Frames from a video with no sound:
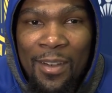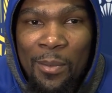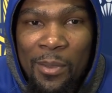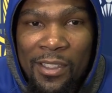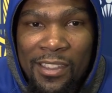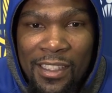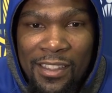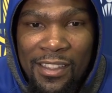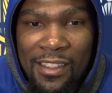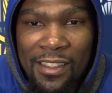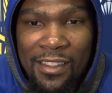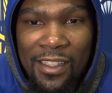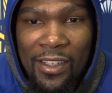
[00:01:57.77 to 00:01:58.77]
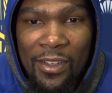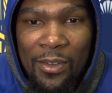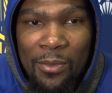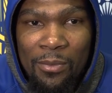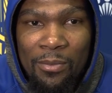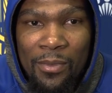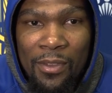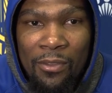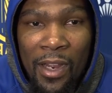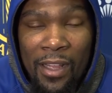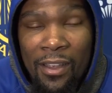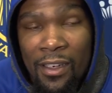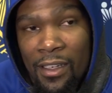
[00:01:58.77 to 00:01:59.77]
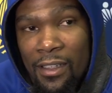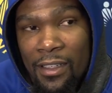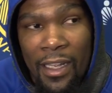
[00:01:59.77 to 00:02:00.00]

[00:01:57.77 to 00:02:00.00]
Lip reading: much less than rather than